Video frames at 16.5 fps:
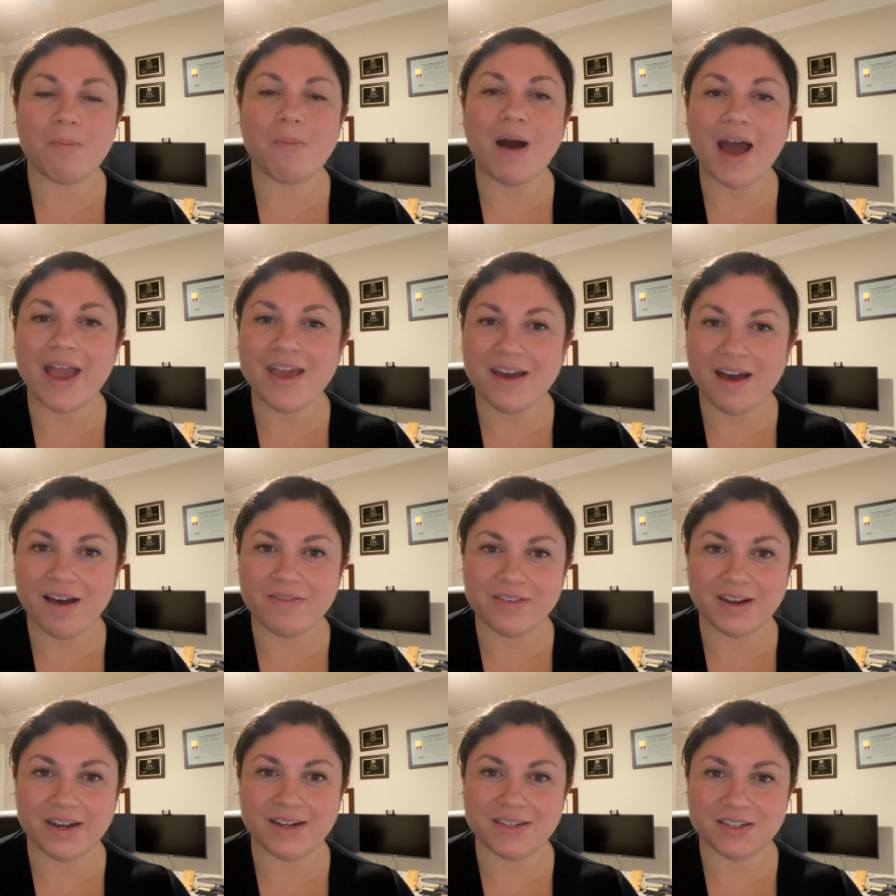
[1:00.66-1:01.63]
my
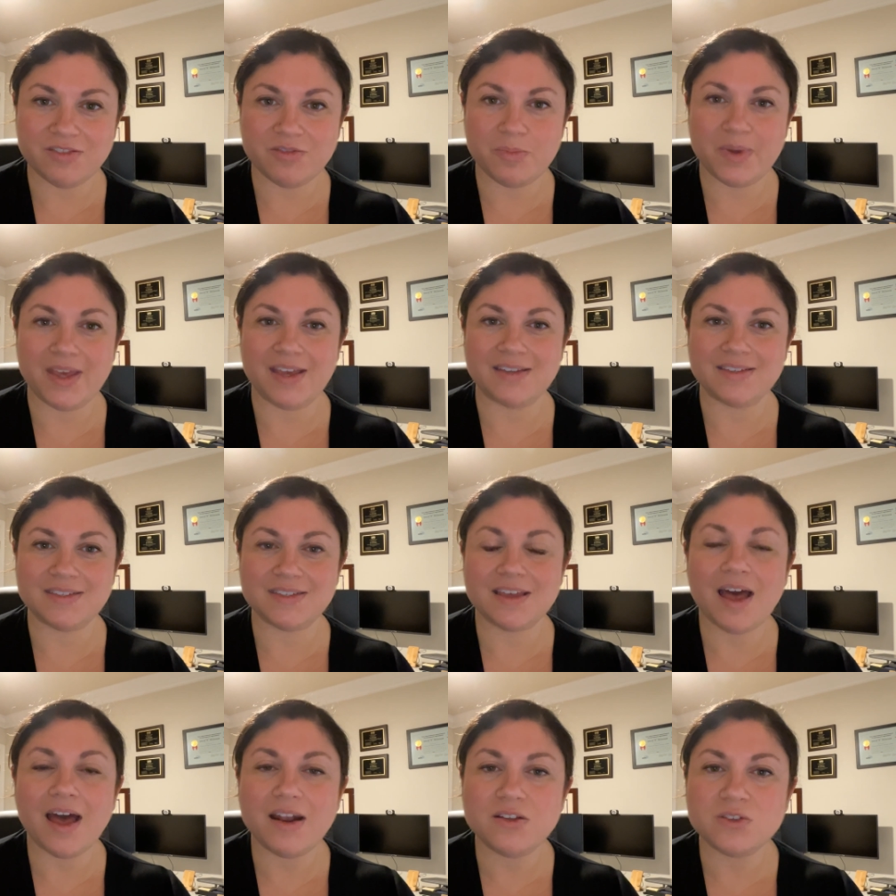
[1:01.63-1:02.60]
covenant of peace.
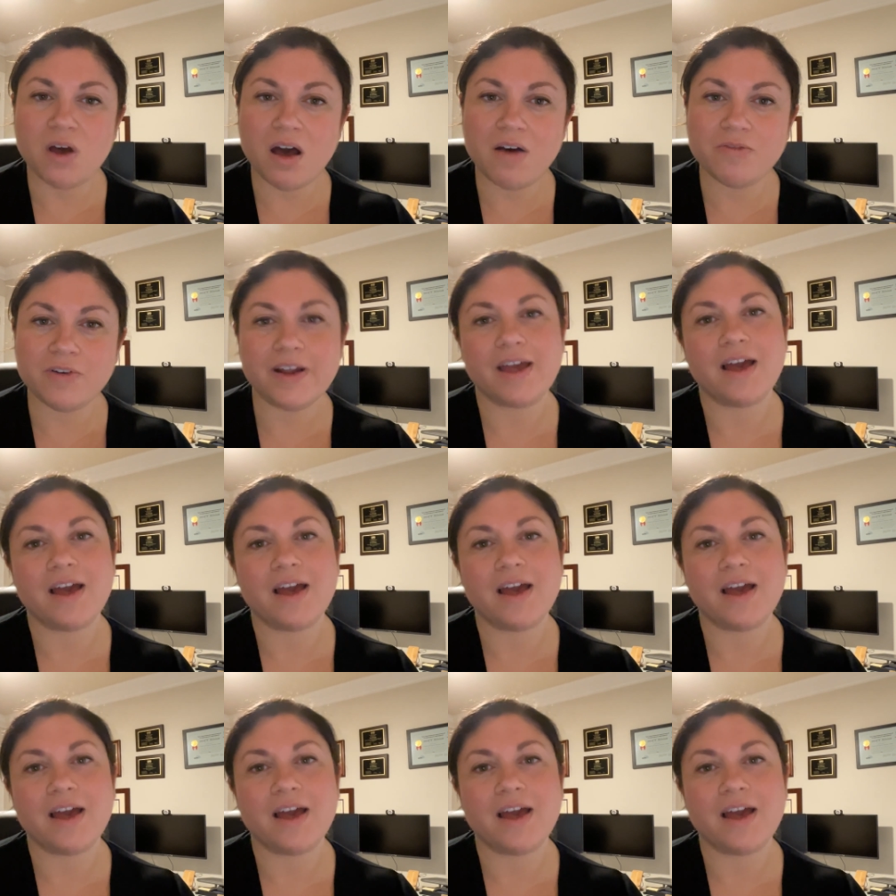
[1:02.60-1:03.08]
God is offering